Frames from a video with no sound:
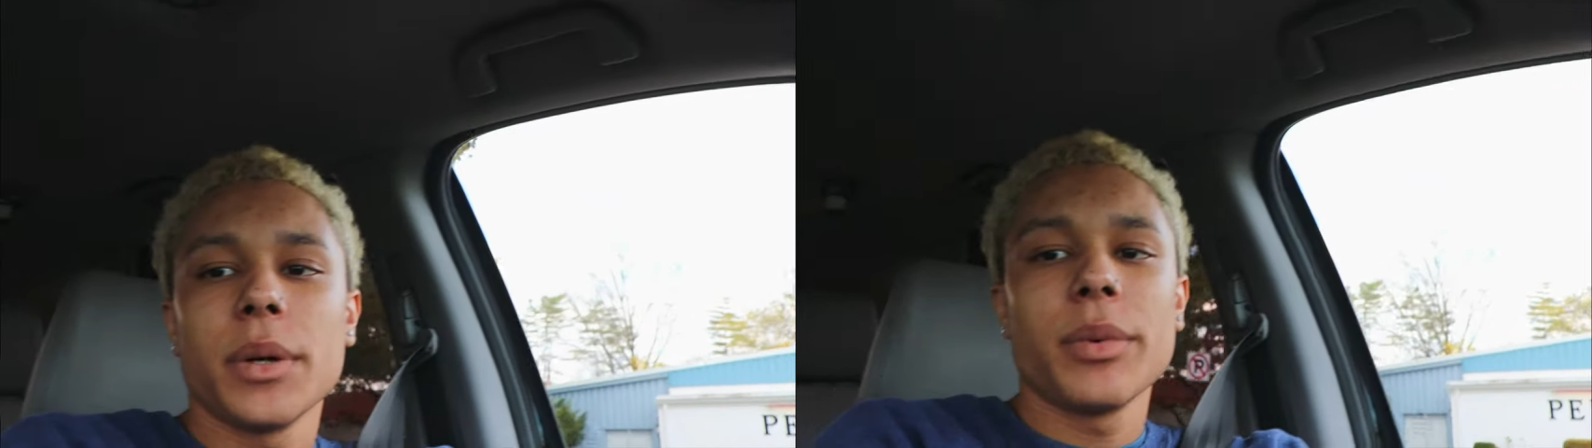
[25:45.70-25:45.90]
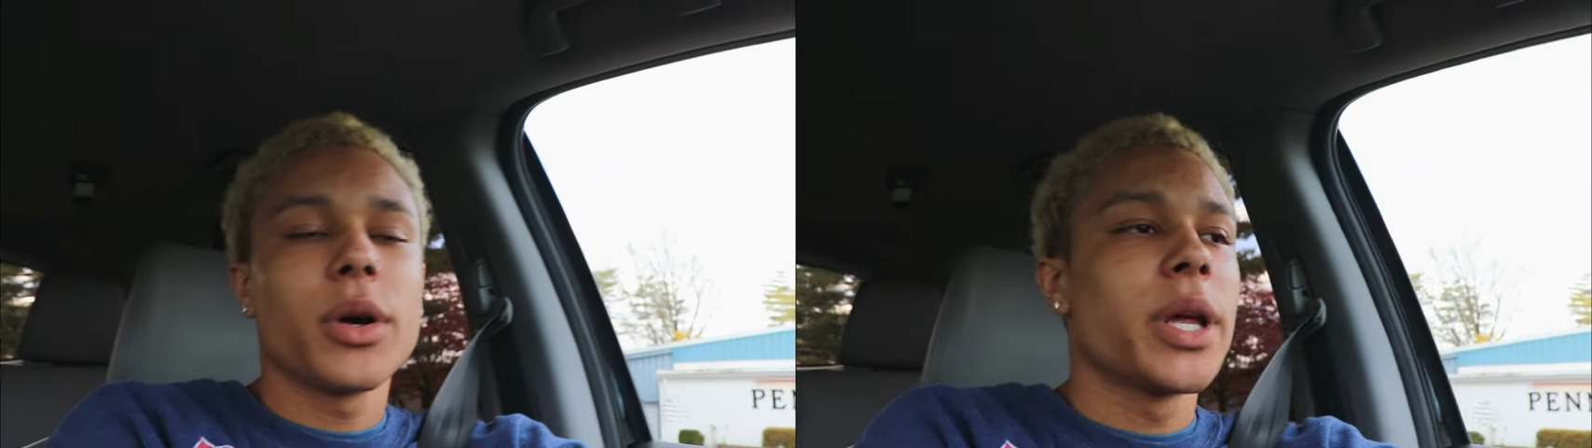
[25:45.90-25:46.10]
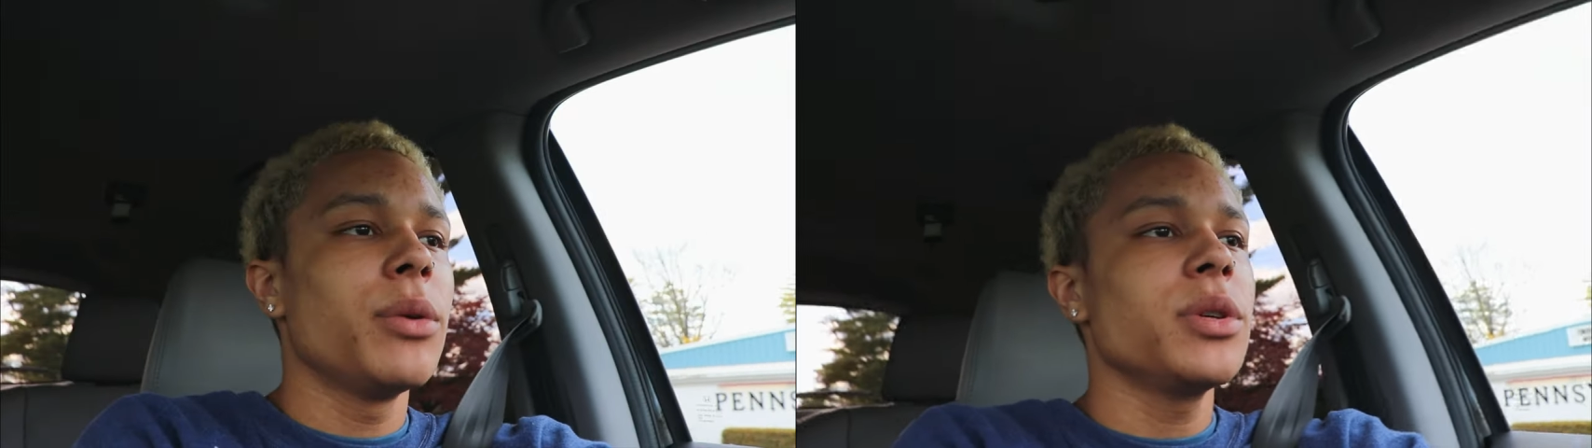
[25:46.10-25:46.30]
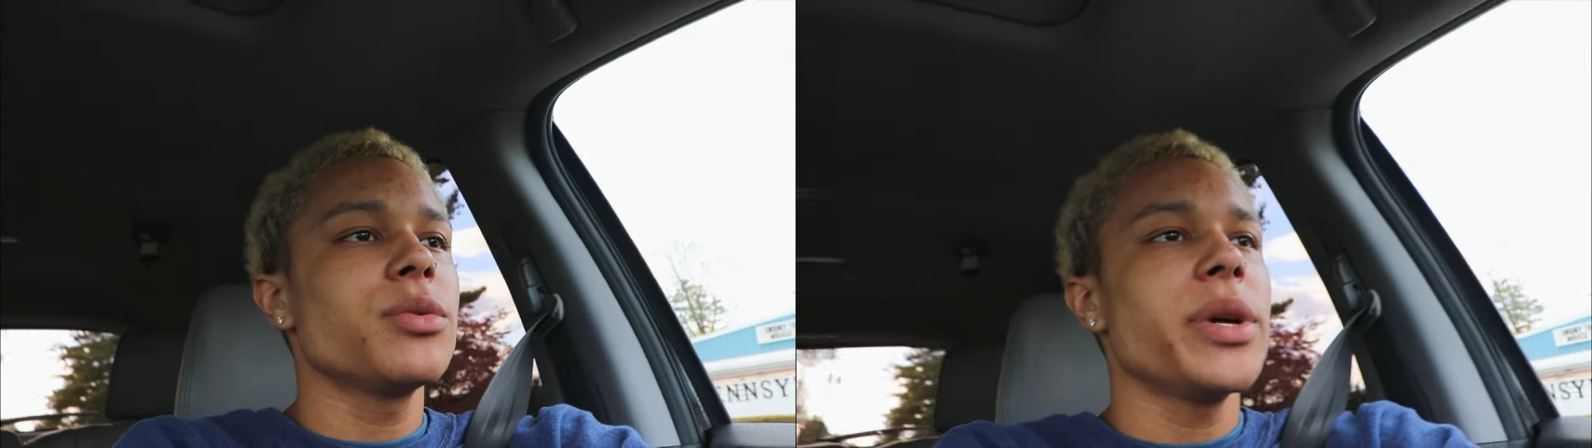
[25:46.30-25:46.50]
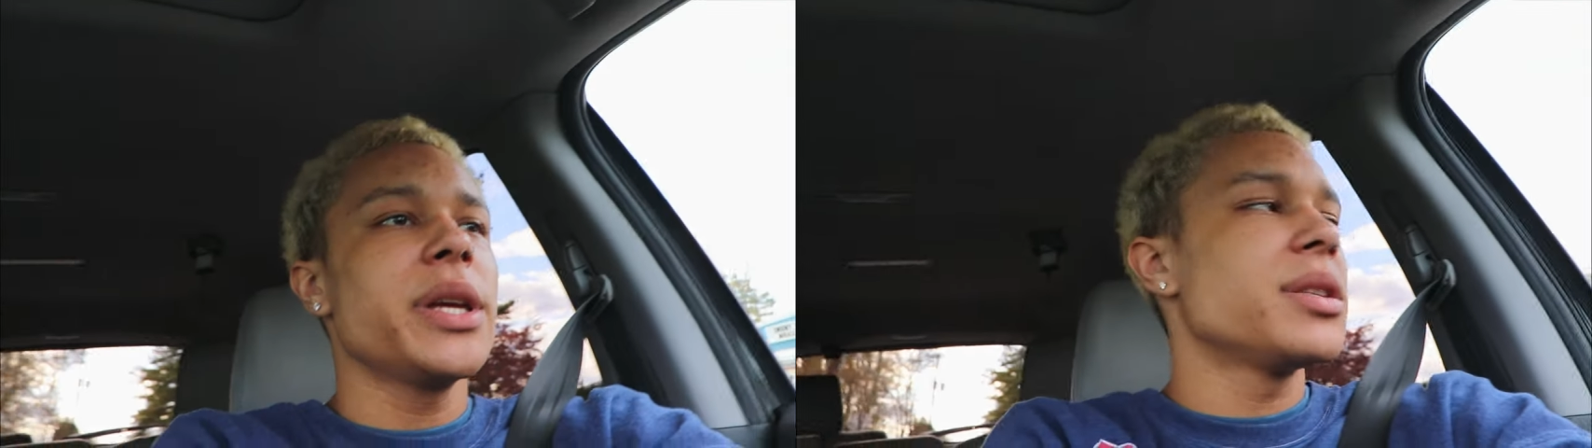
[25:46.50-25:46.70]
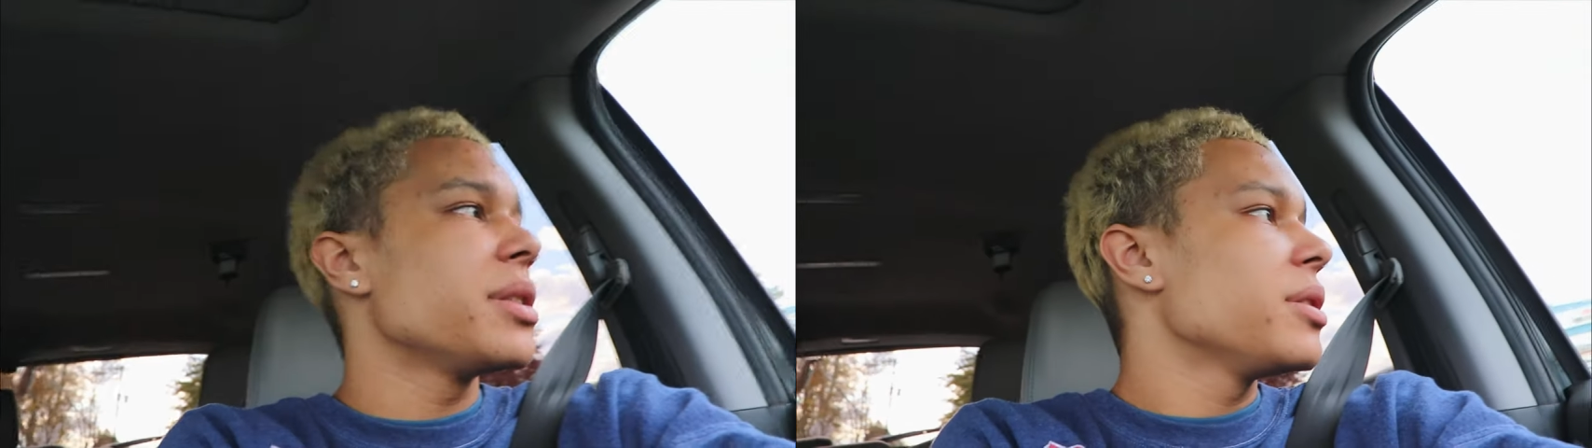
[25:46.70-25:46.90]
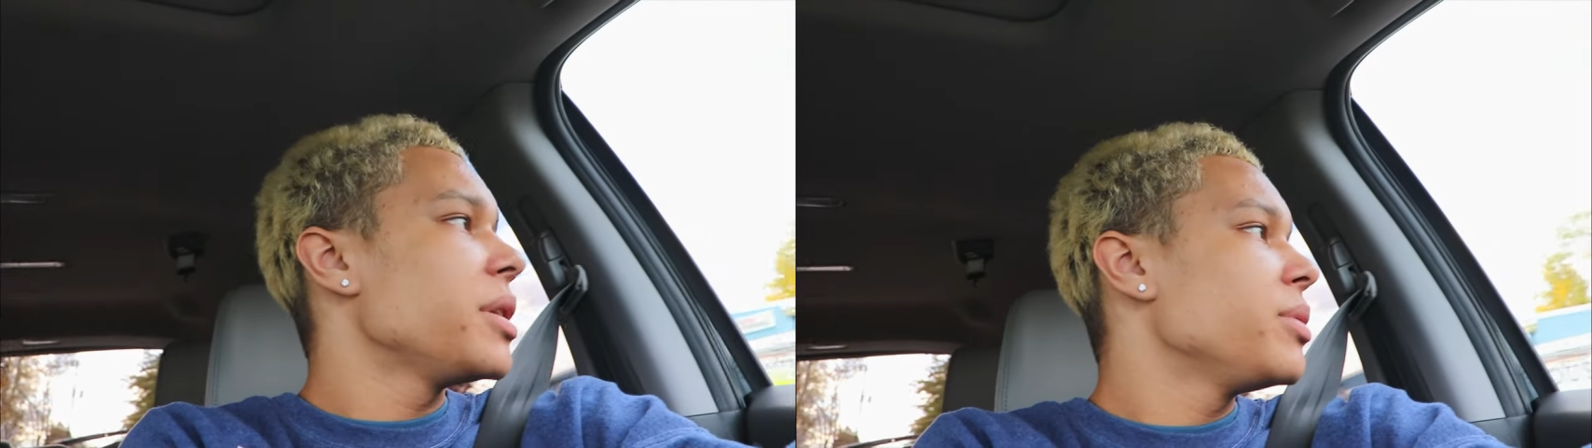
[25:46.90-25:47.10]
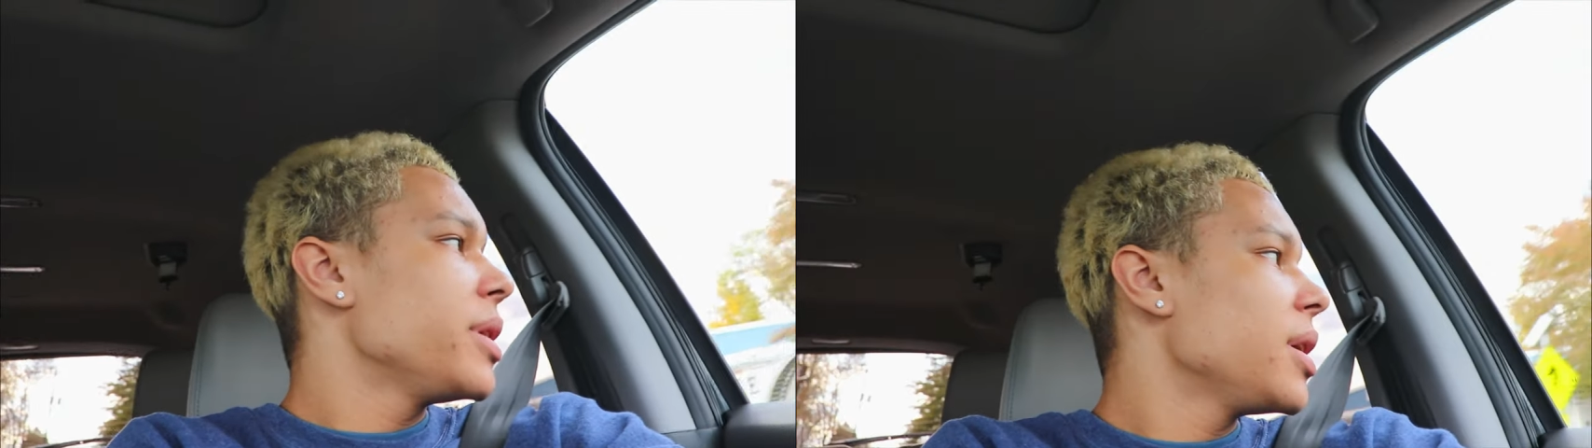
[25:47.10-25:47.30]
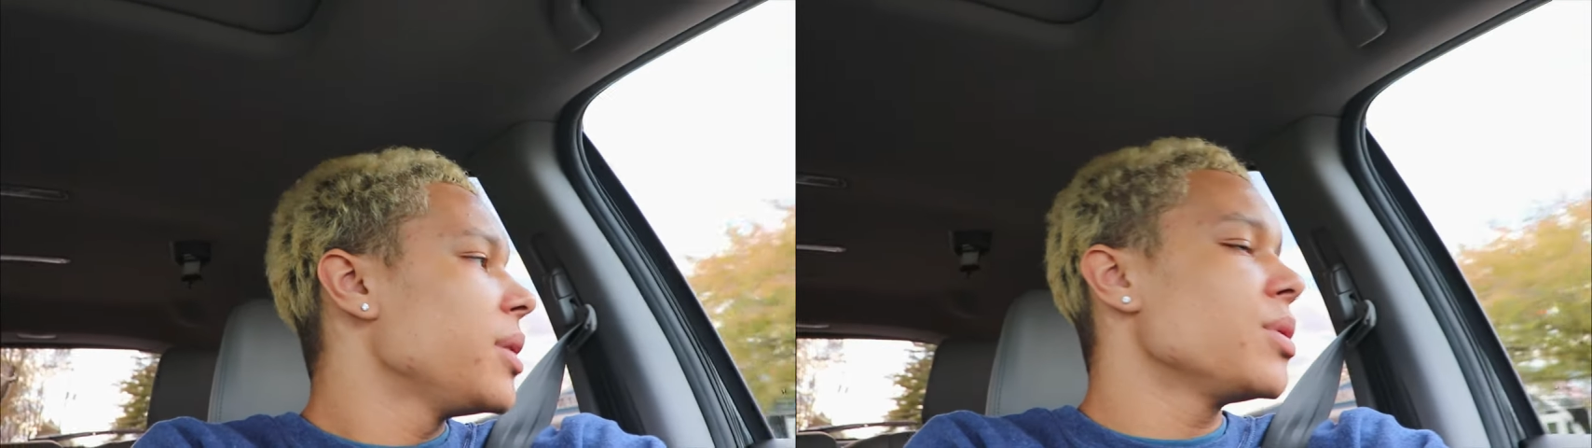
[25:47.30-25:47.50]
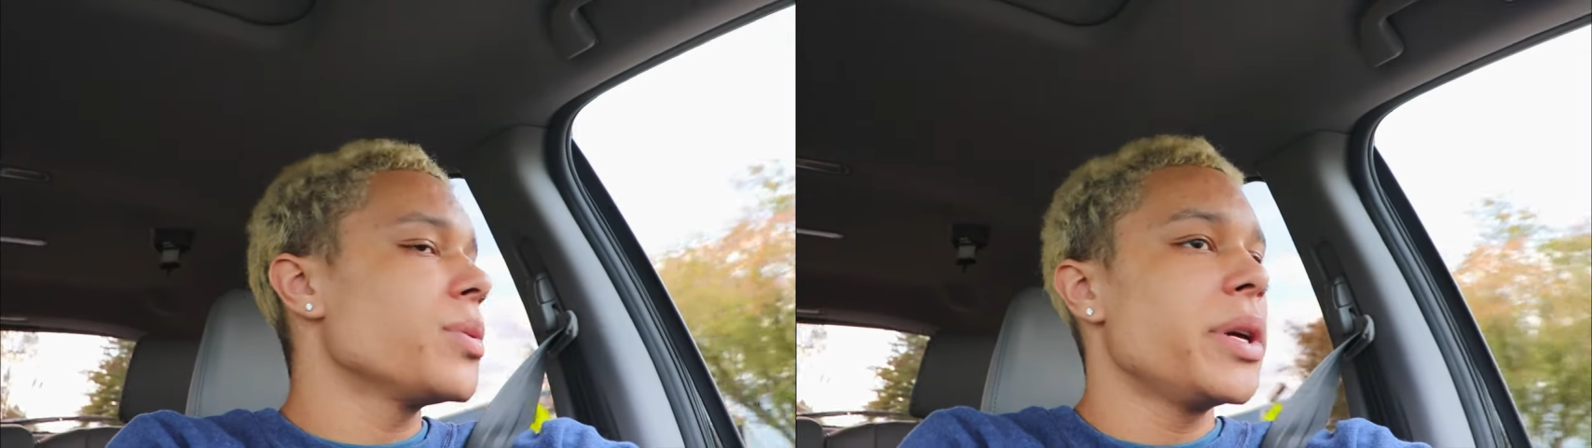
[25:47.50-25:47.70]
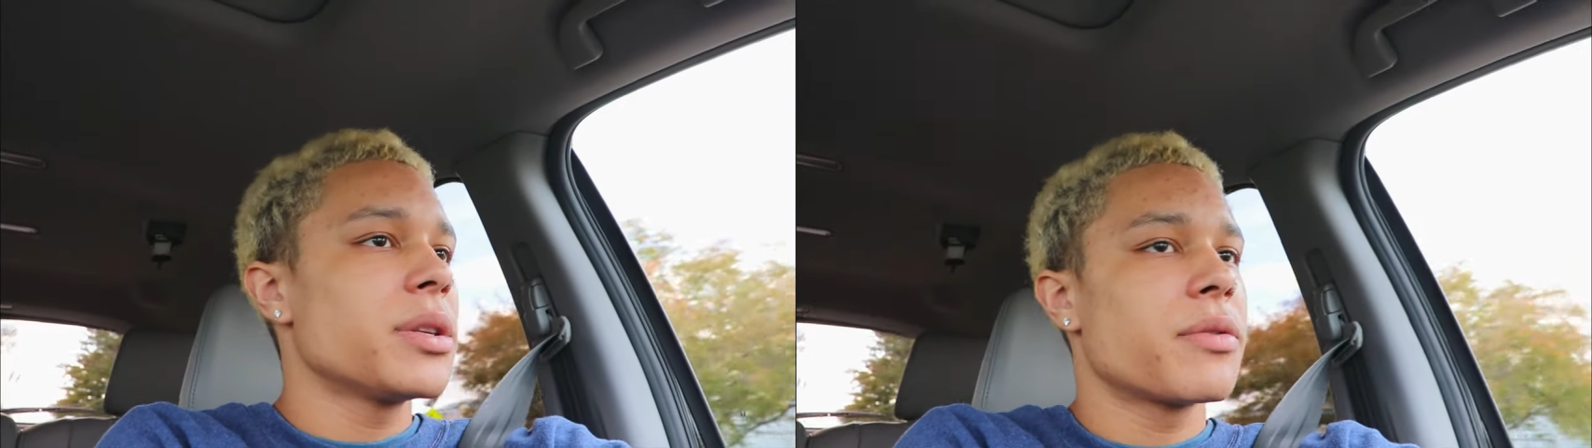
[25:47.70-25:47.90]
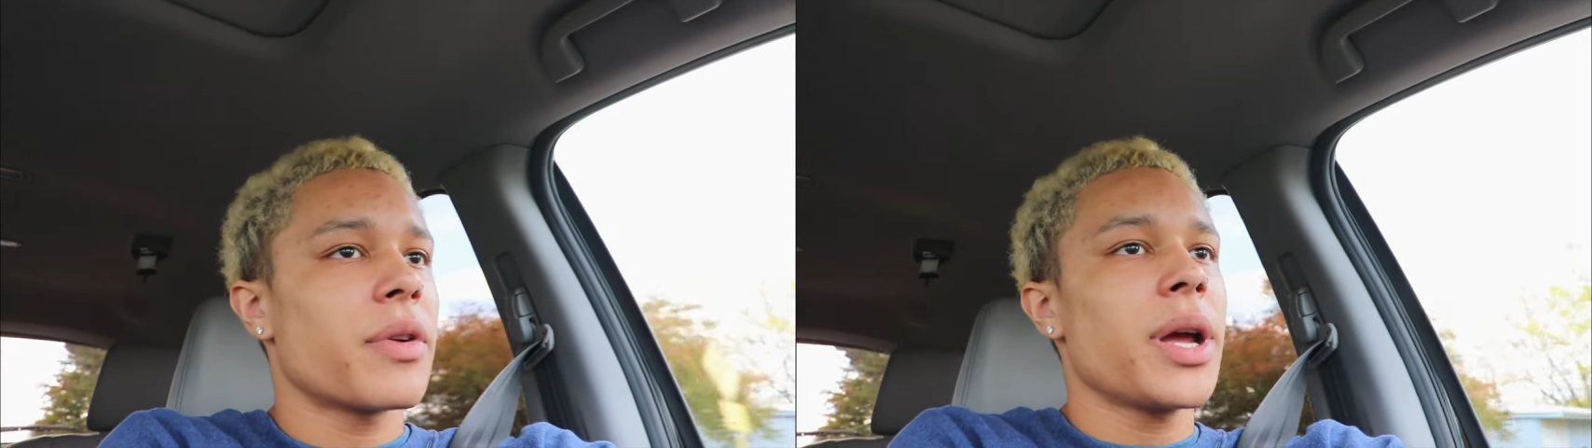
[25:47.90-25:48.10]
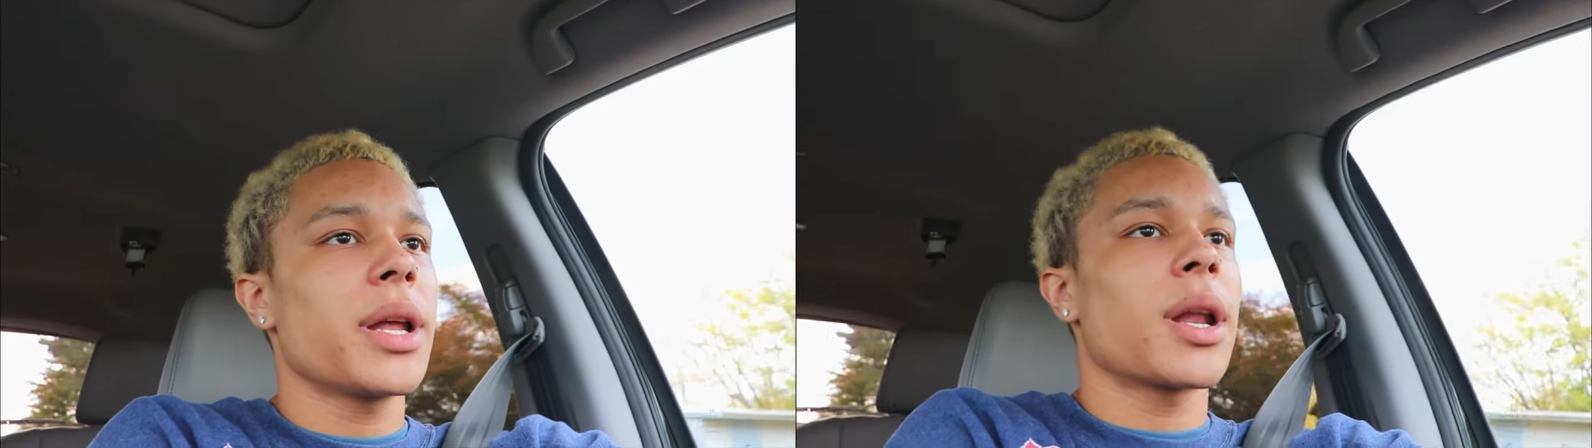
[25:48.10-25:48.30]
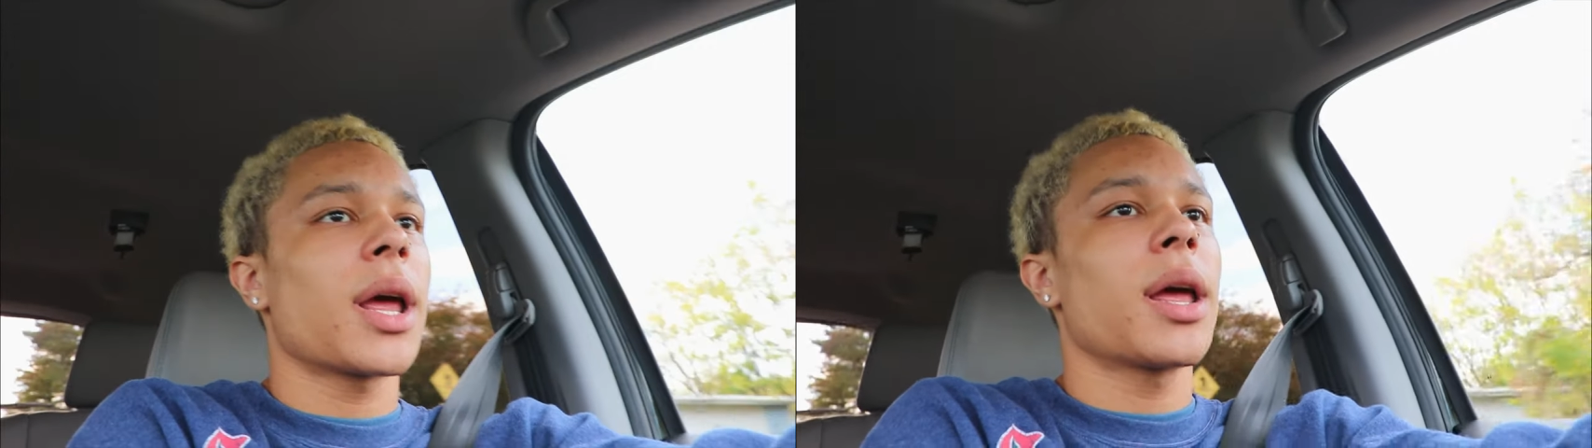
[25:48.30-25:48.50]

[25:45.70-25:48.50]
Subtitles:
But bro, he was with his he was with his friend,